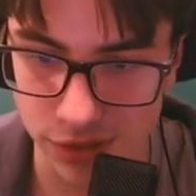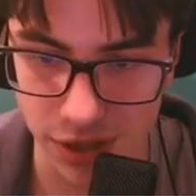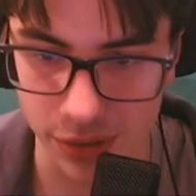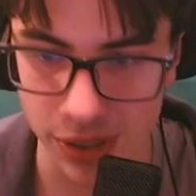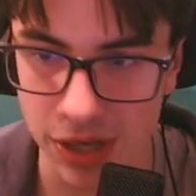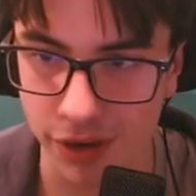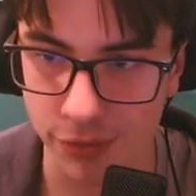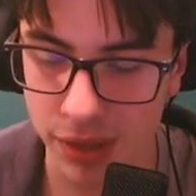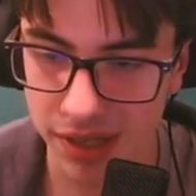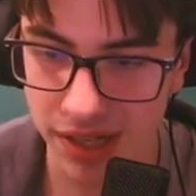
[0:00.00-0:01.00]
So if
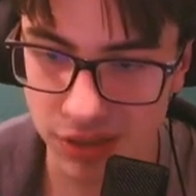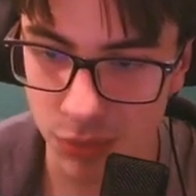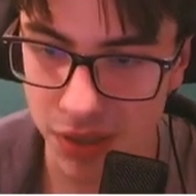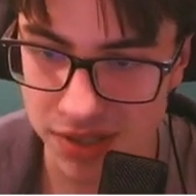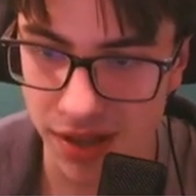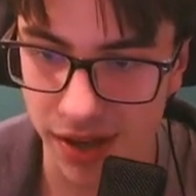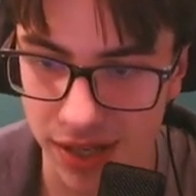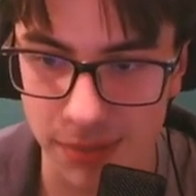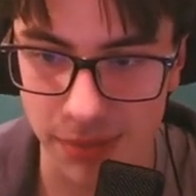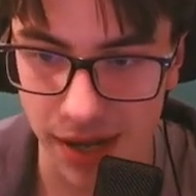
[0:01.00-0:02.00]
we can get some wins in that
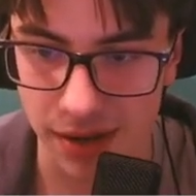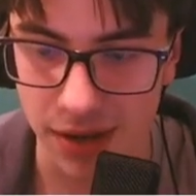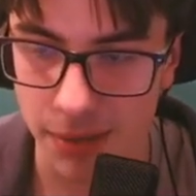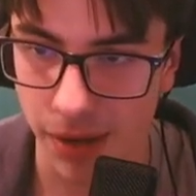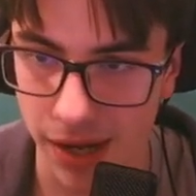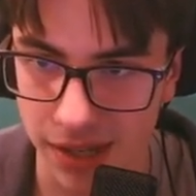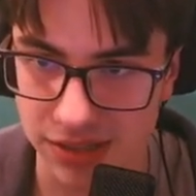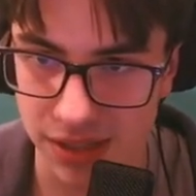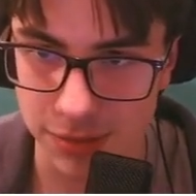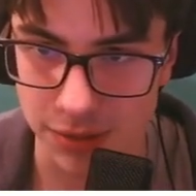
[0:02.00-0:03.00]
game, then by
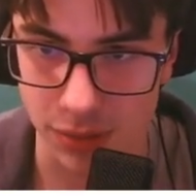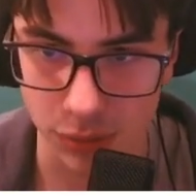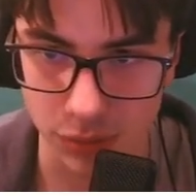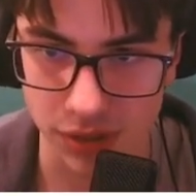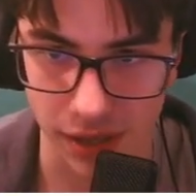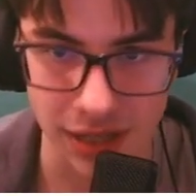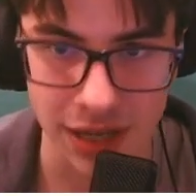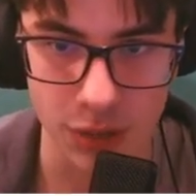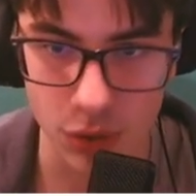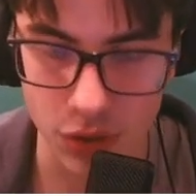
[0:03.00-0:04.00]
next episode it looks like
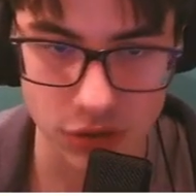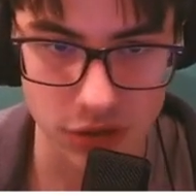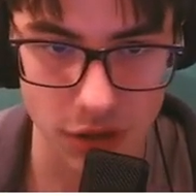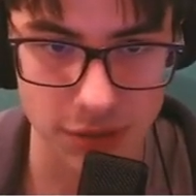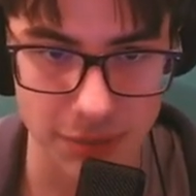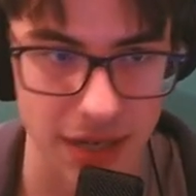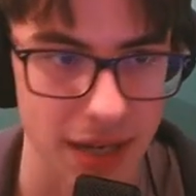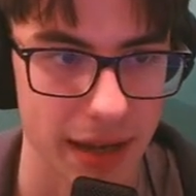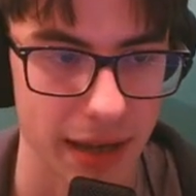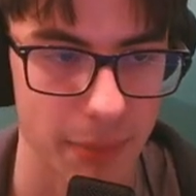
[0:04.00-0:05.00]
we could start to be
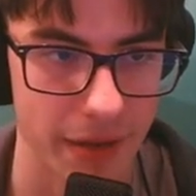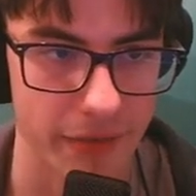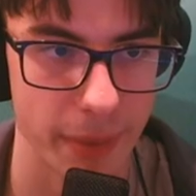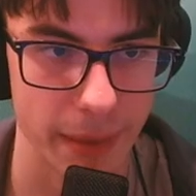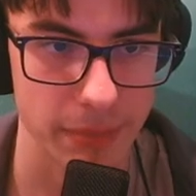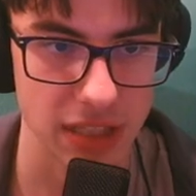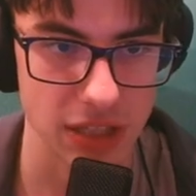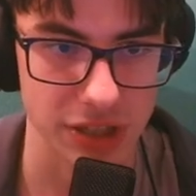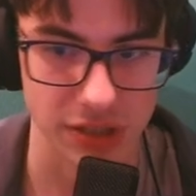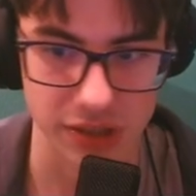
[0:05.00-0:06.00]
in a bit of a better
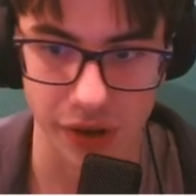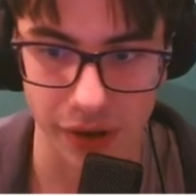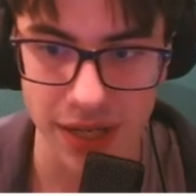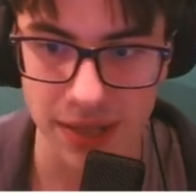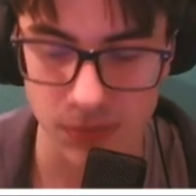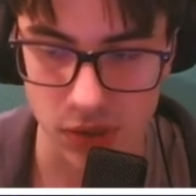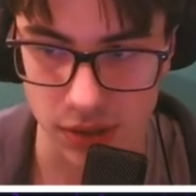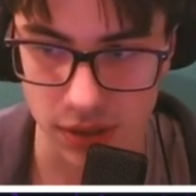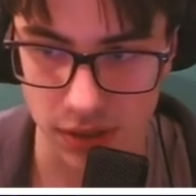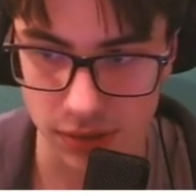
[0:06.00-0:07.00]
position and start
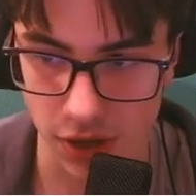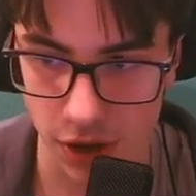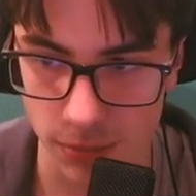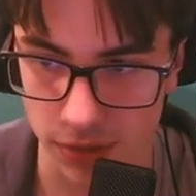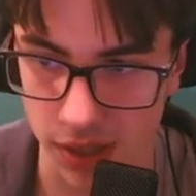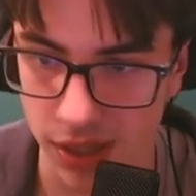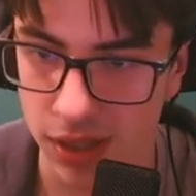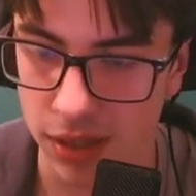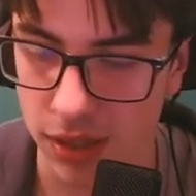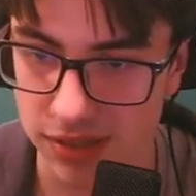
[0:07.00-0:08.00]
to hopefully
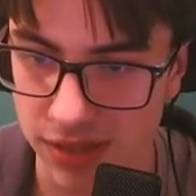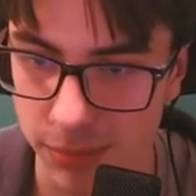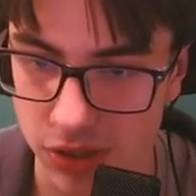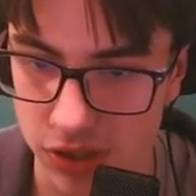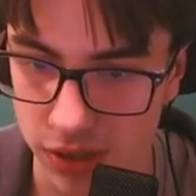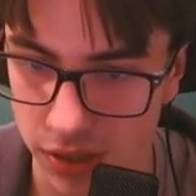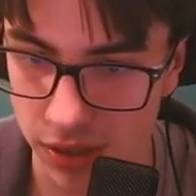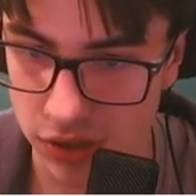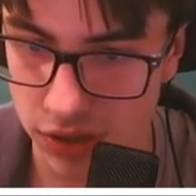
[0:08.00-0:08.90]
establish a